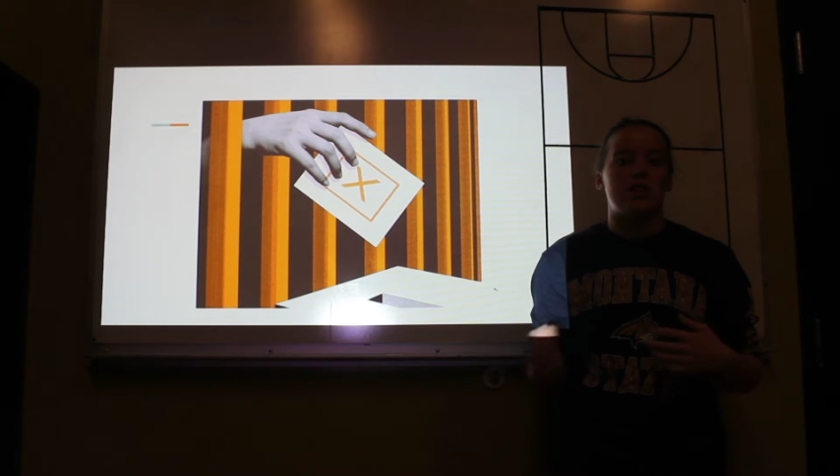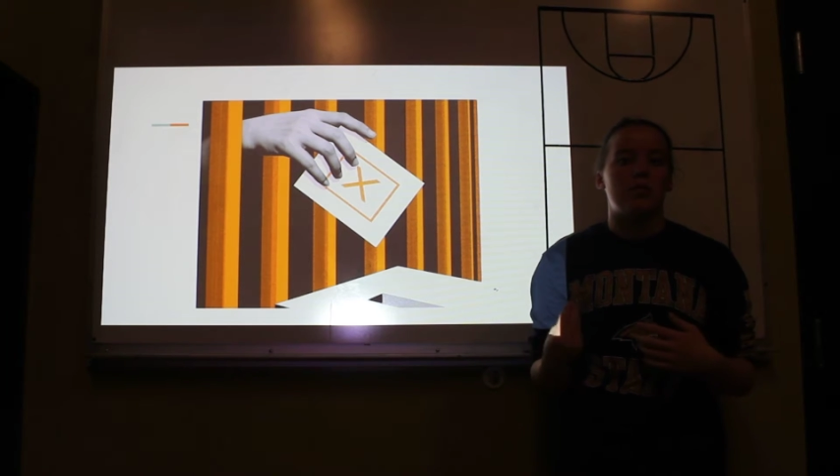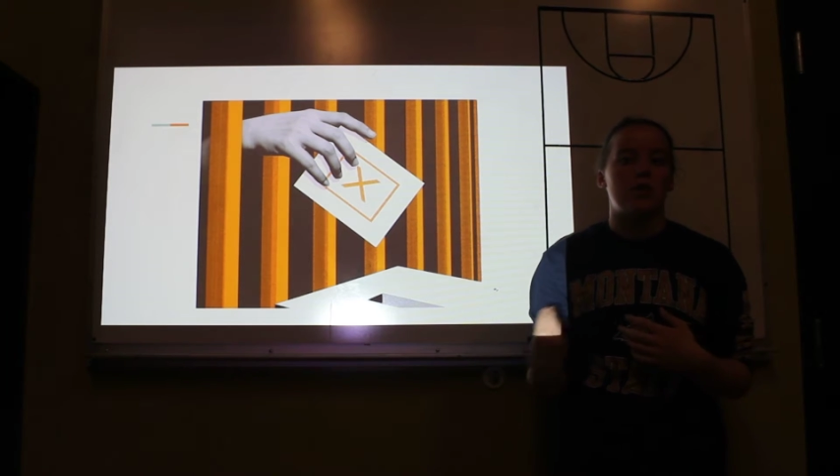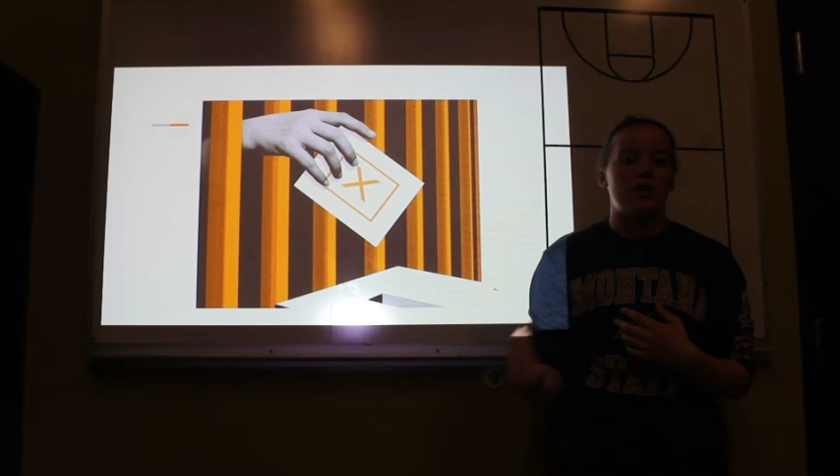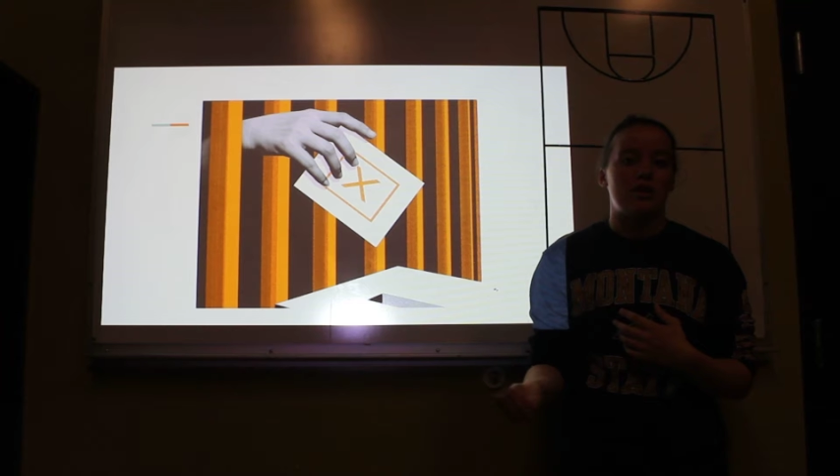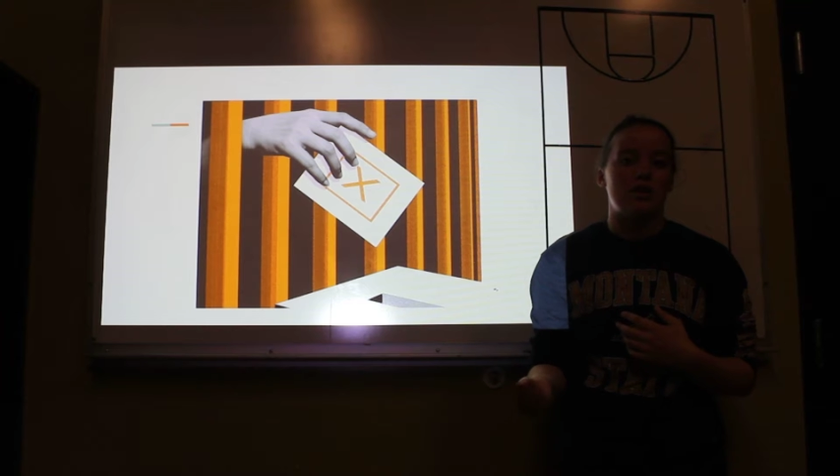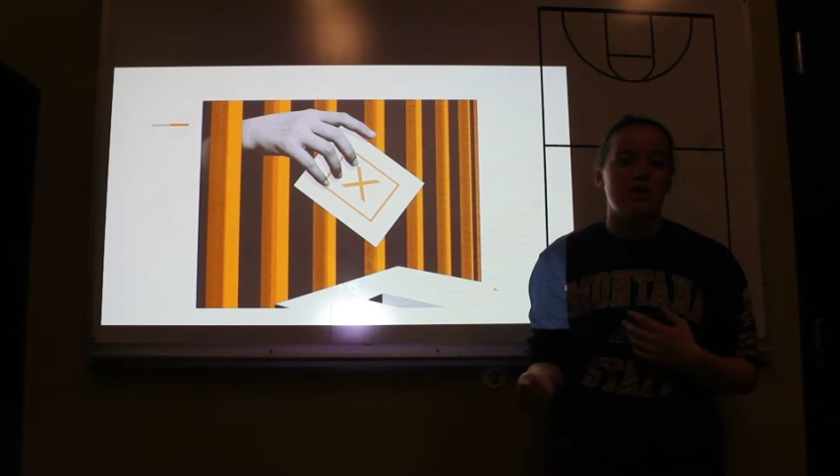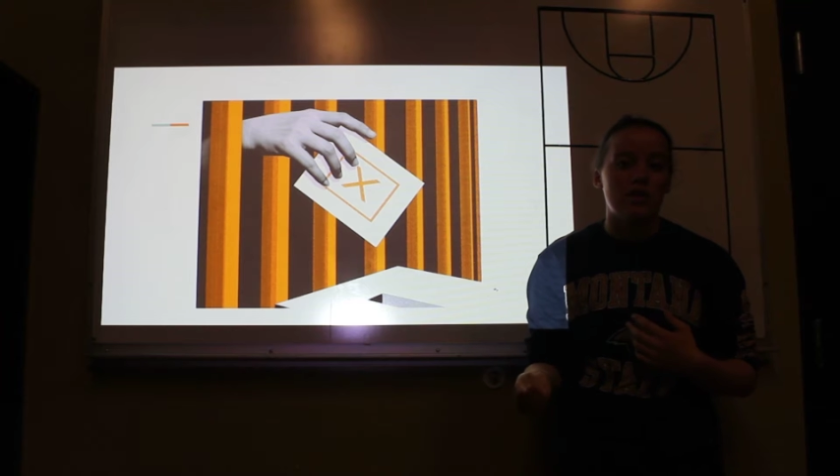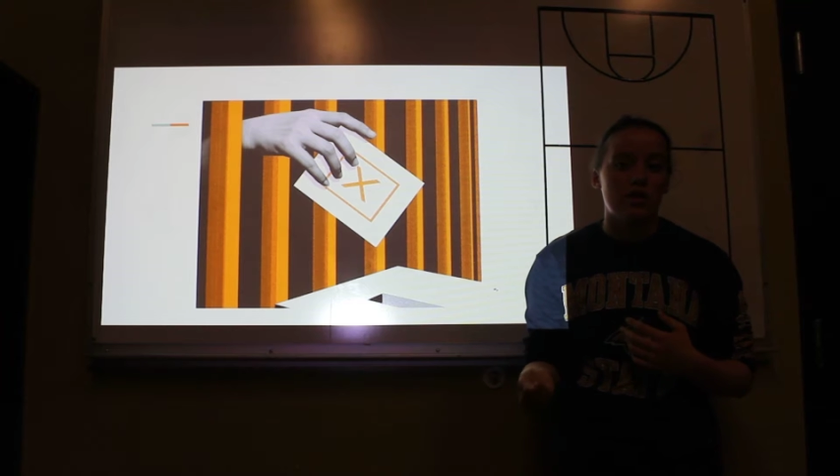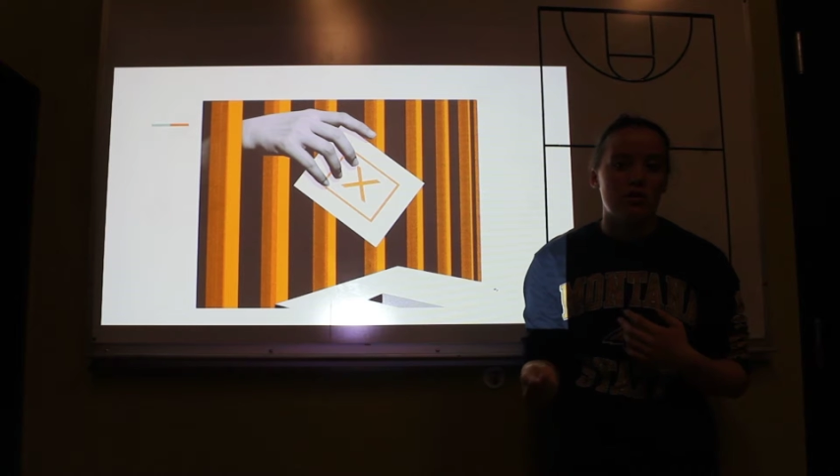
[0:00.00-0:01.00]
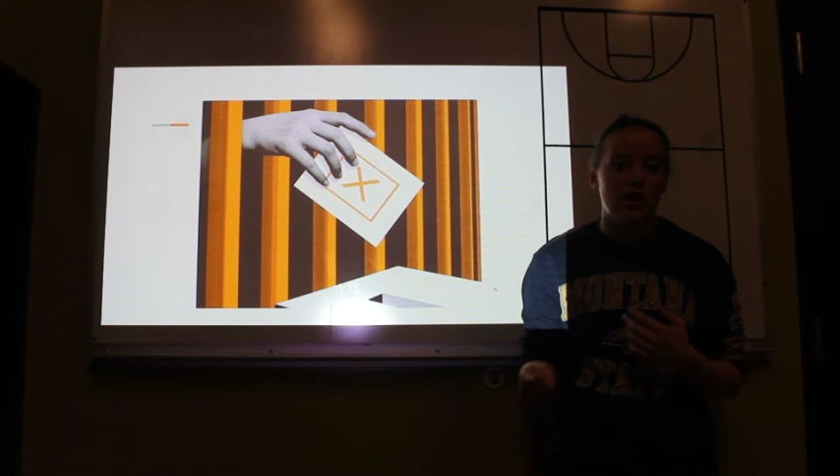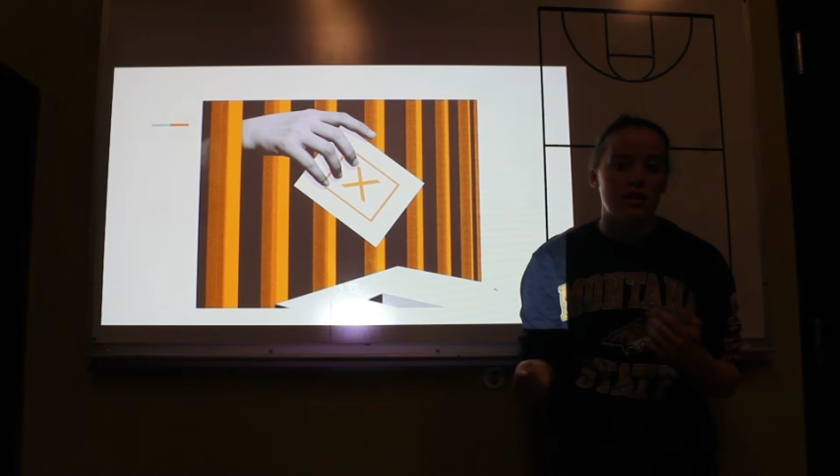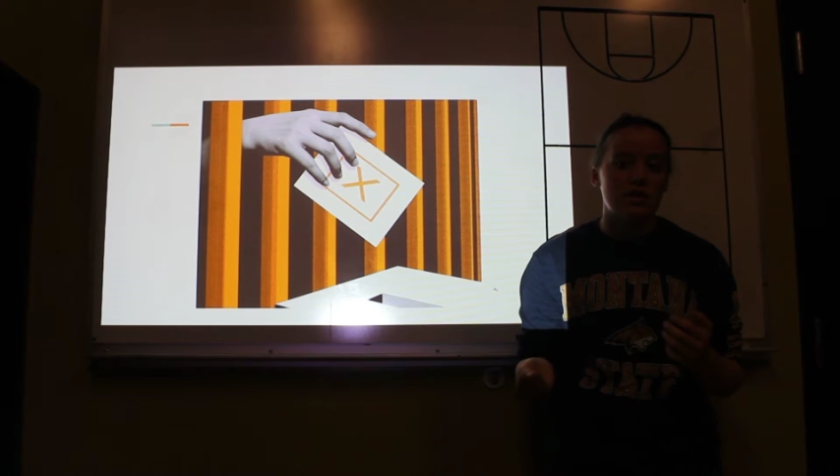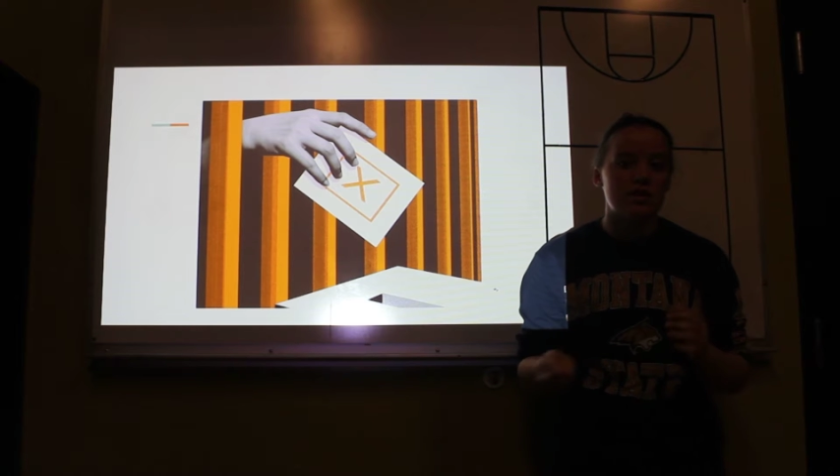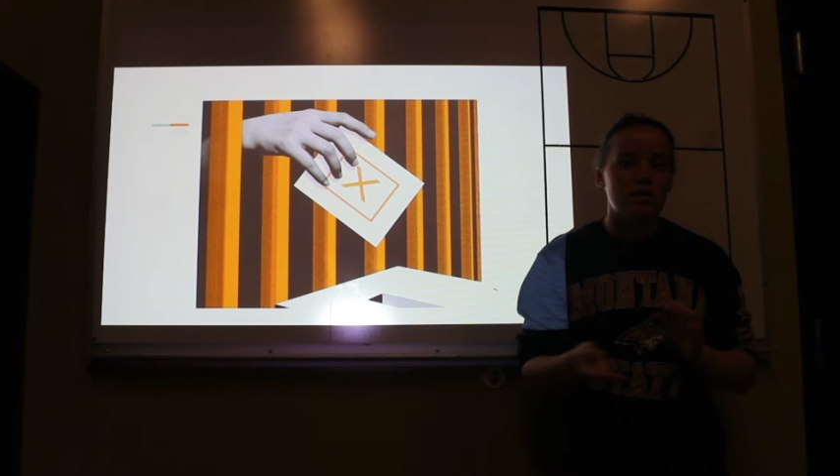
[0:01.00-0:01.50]
not part of the
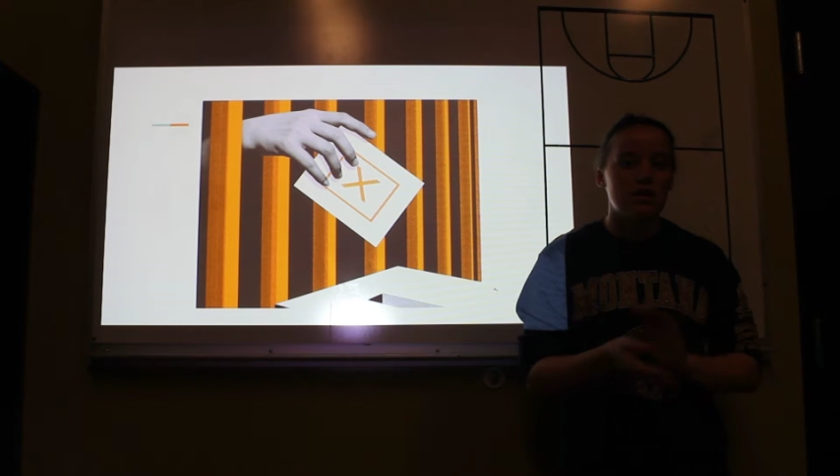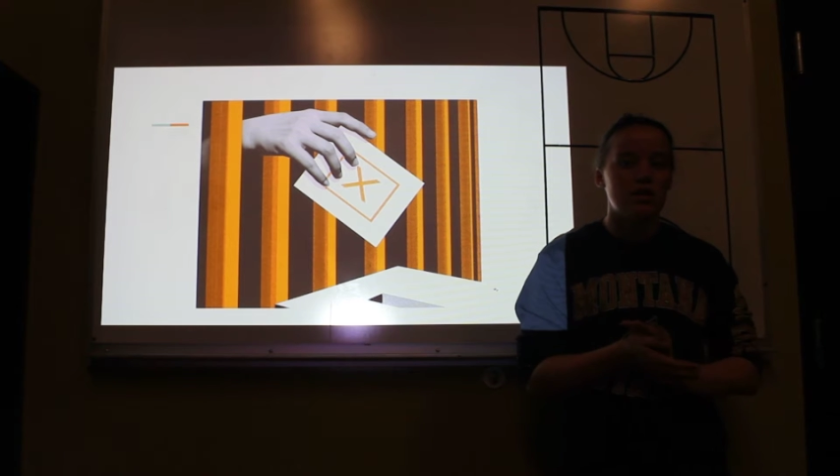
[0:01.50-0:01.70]
U.S.